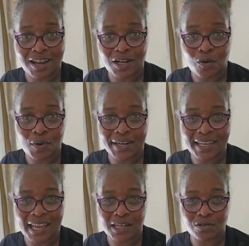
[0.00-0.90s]
I don't weigh the
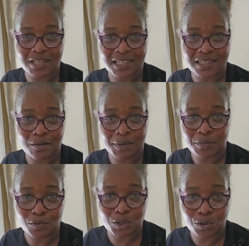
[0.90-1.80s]
candles like some
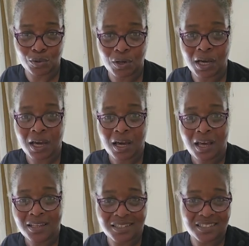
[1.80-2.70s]
people do.
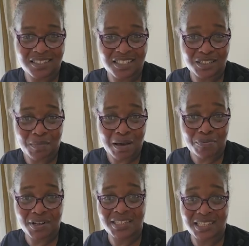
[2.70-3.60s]
This is just my
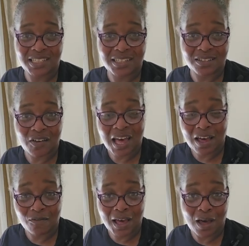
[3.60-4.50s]
process
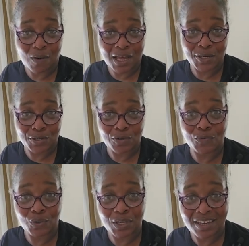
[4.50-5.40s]
of how I do.
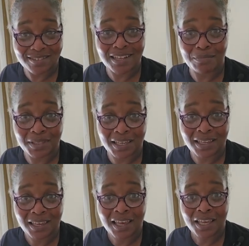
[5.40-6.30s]
If you hear
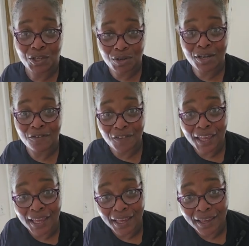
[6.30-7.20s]
something, you hear the
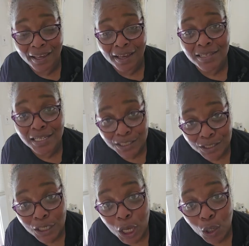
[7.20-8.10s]
fan. Because I
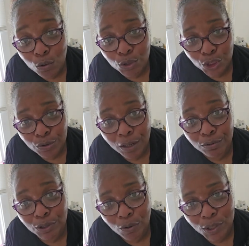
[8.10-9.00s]
just told you I
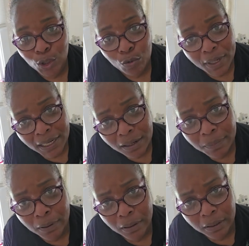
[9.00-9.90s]
was going through
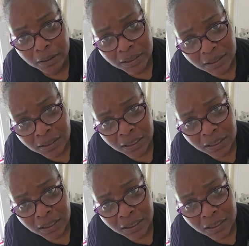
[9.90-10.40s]
menopause.